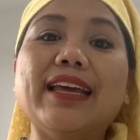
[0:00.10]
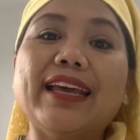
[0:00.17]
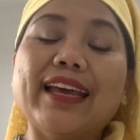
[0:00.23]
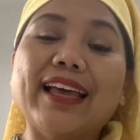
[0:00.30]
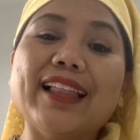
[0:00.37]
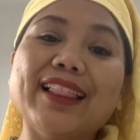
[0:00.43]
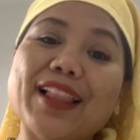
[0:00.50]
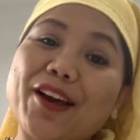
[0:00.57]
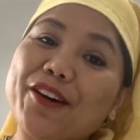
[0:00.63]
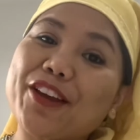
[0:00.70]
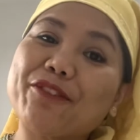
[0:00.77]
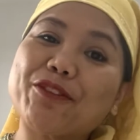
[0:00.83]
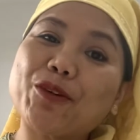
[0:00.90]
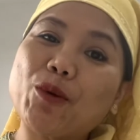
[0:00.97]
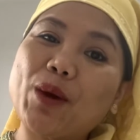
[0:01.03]
Hello
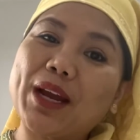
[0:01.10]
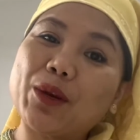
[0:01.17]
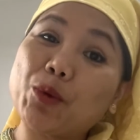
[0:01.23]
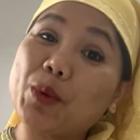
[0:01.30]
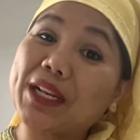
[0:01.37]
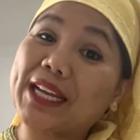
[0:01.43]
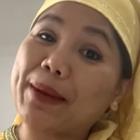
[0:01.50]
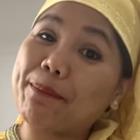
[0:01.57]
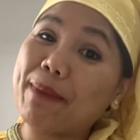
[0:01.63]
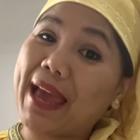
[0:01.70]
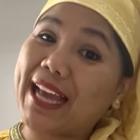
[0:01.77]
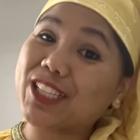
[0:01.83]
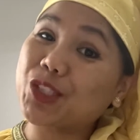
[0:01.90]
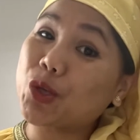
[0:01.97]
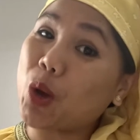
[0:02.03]
everyone, welcome
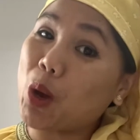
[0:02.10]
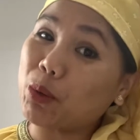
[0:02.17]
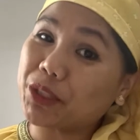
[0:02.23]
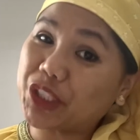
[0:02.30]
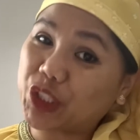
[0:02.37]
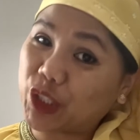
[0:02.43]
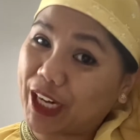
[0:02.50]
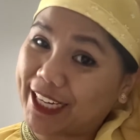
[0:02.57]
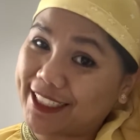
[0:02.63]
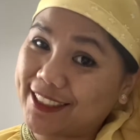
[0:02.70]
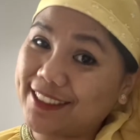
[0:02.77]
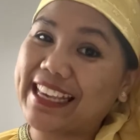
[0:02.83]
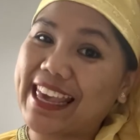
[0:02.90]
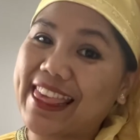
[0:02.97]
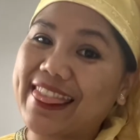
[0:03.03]
back to our
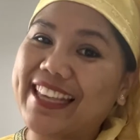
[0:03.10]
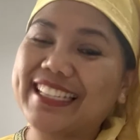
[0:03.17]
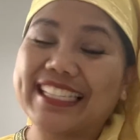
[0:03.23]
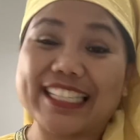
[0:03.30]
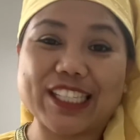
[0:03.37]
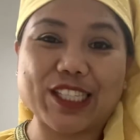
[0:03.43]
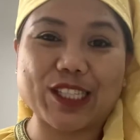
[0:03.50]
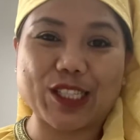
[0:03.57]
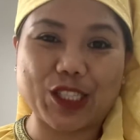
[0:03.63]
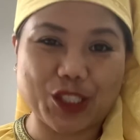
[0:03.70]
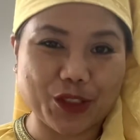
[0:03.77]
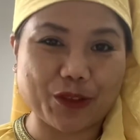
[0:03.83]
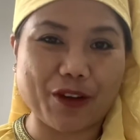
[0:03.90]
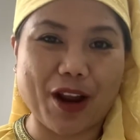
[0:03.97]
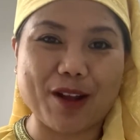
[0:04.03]
channel. This is
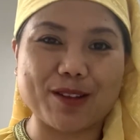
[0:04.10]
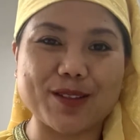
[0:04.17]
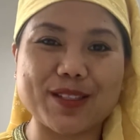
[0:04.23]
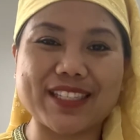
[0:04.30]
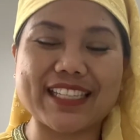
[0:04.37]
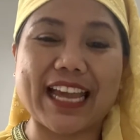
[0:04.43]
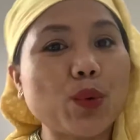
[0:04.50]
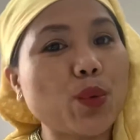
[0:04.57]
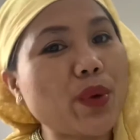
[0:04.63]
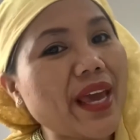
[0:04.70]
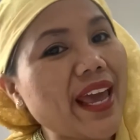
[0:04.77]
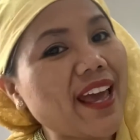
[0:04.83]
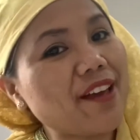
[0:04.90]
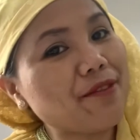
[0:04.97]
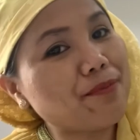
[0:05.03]
Teacher Rose. We
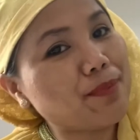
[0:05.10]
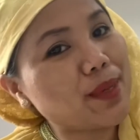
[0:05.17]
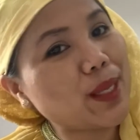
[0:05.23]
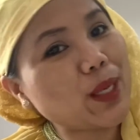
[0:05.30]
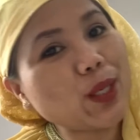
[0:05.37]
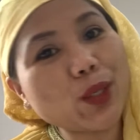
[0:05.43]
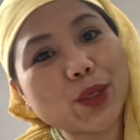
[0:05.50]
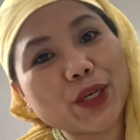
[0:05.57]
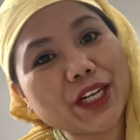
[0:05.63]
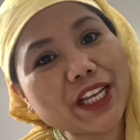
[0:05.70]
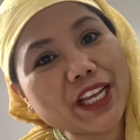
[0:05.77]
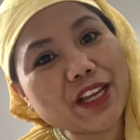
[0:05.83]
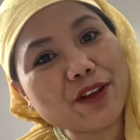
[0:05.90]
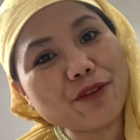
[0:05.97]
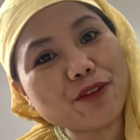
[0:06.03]
have been
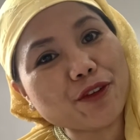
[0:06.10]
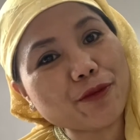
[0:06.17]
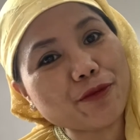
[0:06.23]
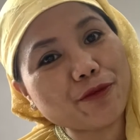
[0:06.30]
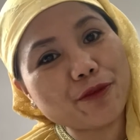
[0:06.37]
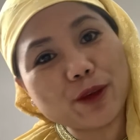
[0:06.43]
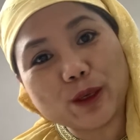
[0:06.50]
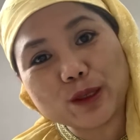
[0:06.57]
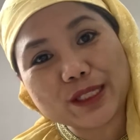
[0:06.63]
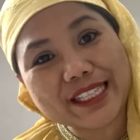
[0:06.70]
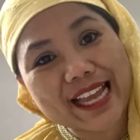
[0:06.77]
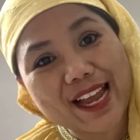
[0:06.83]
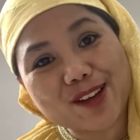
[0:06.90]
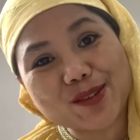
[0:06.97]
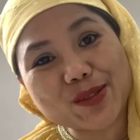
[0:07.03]
learning for few
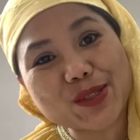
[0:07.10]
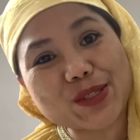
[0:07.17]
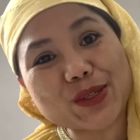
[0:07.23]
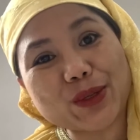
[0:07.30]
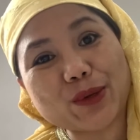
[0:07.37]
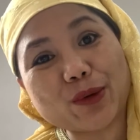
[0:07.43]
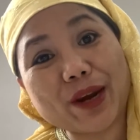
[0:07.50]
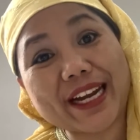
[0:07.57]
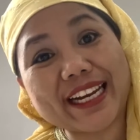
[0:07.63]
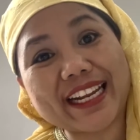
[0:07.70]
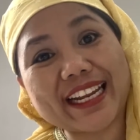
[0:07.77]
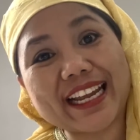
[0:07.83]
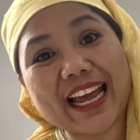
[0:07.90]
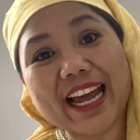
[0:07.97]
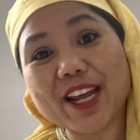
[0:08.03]
sounds
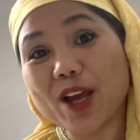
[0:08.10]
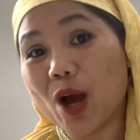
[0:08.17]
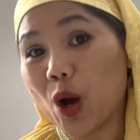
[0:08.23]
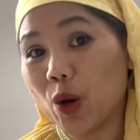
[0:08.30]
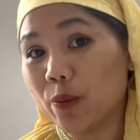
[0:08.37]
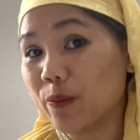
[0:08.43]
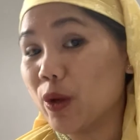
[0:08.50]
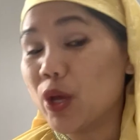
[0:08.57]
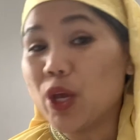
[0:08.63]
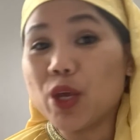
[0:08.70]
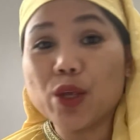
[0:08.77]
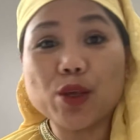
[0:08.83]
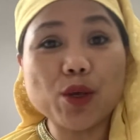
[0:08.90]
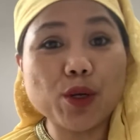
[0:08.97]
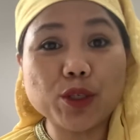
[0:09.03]
already. I hope
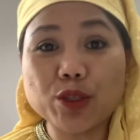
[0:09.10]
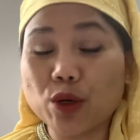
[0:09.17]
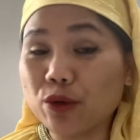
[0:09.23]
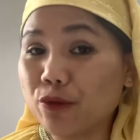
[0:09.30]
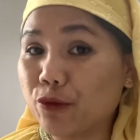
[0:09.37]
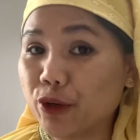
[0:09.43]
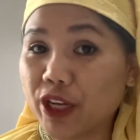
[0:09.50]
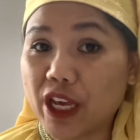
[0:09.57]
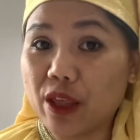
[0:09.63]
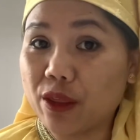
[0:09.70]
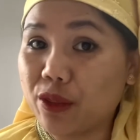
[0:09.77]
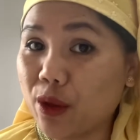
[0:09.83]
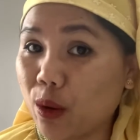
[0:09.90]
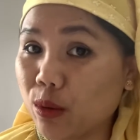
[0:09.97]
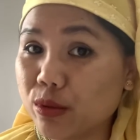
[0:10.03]
you don't forget
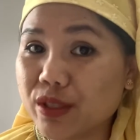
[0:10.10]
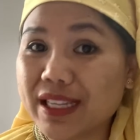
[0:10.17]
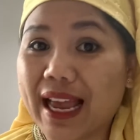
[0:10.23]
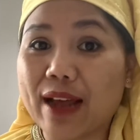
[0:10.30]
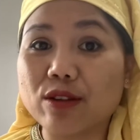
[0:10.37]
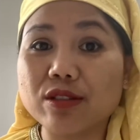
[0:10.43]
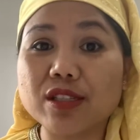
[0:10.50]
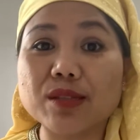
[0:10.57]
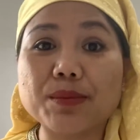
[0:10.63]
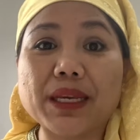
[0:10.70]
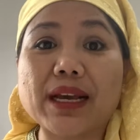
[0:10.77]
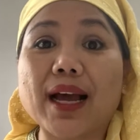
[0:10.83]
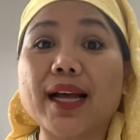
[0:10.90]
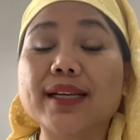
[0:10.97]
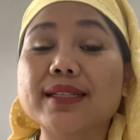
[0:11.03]
those sounds
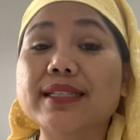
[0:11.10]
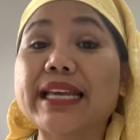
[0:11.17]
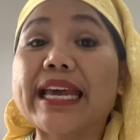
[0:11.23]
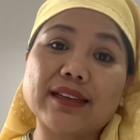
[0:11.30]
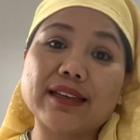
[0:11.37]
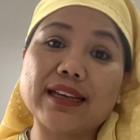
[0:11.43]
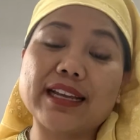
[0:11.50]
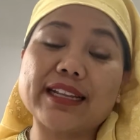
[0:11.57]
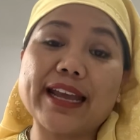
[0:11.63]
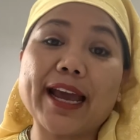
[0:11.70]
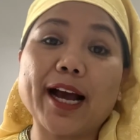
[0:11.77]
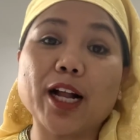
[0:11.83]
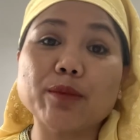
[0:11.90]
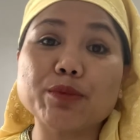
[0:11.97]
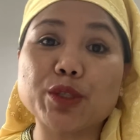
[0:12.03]
because it
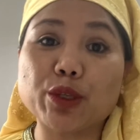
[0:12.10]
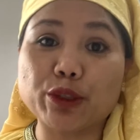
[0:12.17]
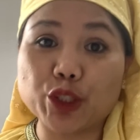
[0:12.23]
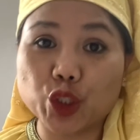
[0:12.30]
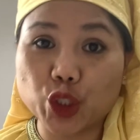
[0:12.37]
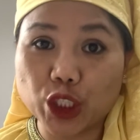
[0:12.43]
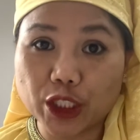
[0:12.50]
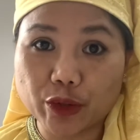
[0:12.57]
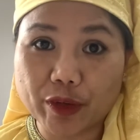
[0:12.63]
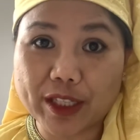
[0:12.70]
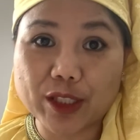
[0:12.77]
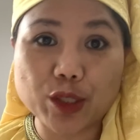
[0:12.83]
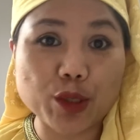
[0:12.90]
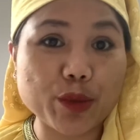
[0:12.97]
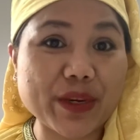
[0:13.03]
helps your
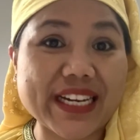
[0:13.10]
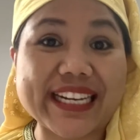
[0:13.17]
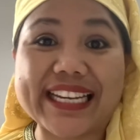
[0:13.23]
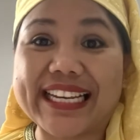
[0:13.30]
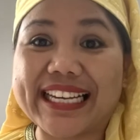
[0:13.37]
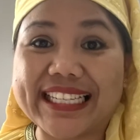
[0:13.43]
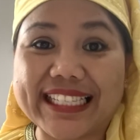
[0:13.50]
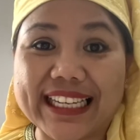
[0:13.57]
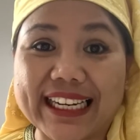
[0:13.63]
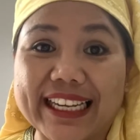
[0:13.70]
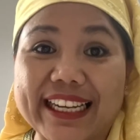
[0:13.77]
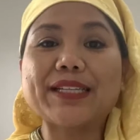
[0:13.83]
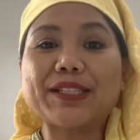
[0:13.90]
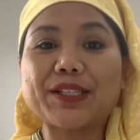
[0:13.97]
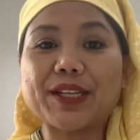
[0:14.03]
children to read
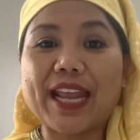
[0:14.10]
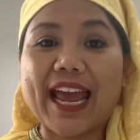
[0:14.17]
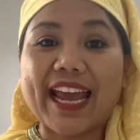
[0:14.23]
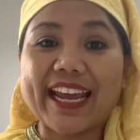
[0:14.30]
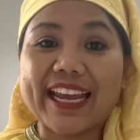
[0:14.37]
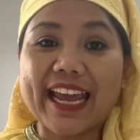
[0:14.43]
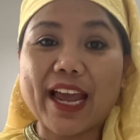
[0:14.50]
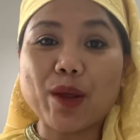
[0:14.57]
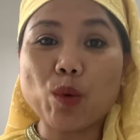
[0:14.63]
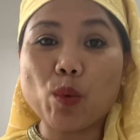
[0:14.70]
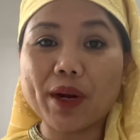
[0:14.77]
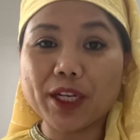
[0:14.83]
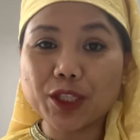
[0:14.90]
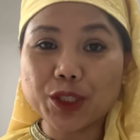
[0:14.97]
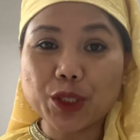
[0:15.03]
easily. Today, I
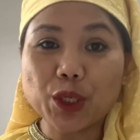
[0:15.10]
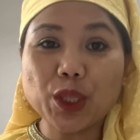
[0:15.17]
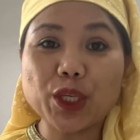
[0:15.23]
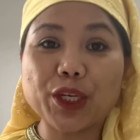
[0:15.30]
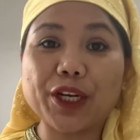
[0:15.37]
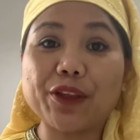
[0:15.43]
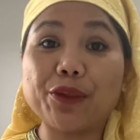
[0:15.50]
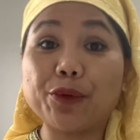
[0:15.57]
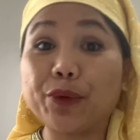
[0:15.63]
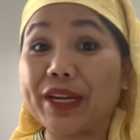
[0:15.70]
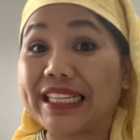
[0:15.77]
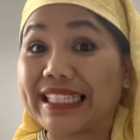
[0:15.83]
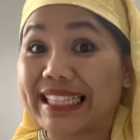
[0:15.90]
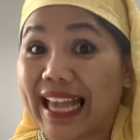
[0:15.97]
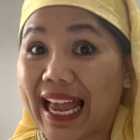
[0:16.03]
want you to learn three
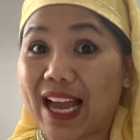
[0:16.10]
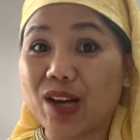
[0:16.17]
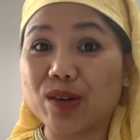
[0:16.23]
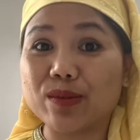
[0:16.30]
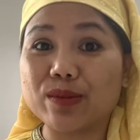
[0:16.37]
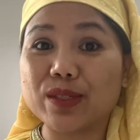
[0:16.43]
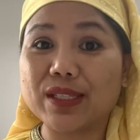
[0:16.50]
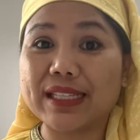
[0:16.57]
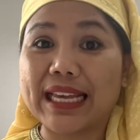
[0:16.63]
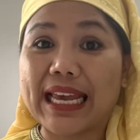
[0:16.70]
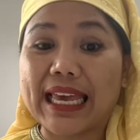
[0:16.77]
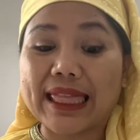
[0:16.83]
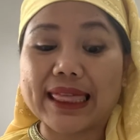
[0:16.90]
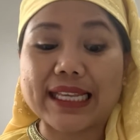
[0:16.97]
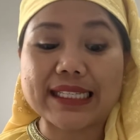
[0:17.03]
sounds.
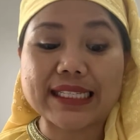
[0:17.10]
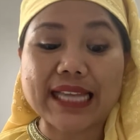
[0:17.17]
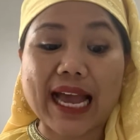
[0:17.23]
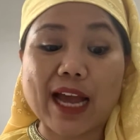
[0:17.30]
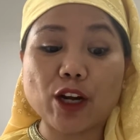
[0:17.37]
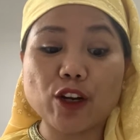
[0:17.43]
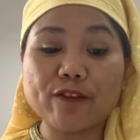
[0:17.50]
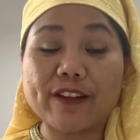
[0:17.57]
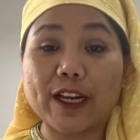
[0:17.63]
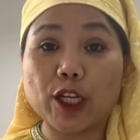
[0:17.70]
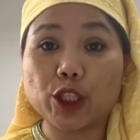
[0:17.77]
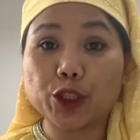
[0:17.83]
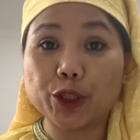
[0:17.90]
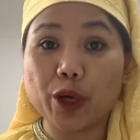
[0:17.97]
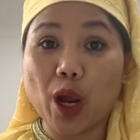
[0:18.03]
The sound of the
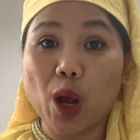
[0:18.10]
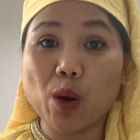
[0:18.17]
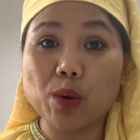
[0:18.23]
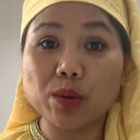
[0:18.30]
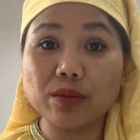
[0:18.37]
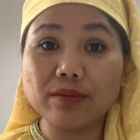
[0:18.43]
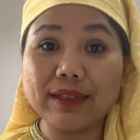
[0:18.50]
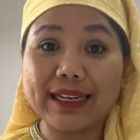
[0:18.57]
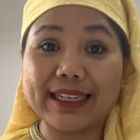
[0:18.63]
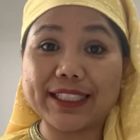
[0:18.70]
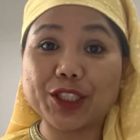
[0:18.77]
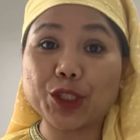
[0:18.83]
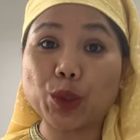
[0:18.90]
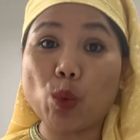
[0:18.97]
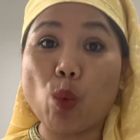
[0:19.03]
letter O,
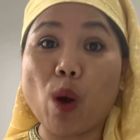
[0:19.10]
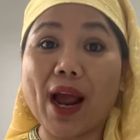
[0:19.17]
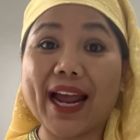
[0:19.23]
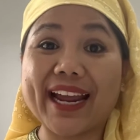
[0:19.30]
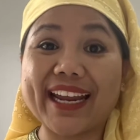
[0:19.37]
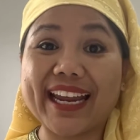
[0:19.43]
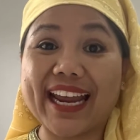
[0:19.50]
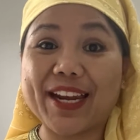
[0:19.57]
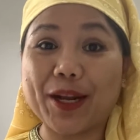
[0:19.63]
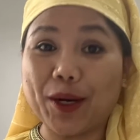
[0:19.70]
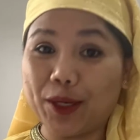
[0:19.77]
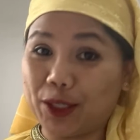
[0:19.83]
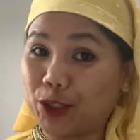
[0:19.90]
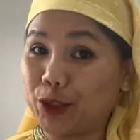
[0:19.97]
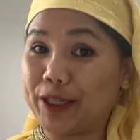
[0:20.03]
letter Y, and the
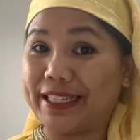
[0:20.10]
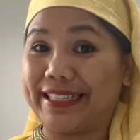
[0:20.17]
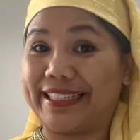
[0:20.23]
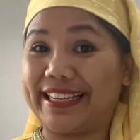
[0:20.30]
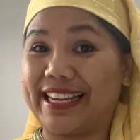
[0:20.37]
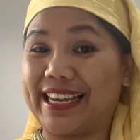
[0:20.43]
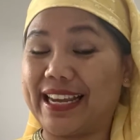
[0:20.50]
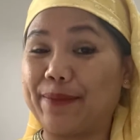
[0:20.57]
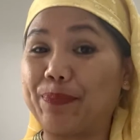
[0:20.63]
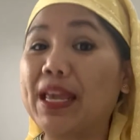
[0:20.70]
letter Z.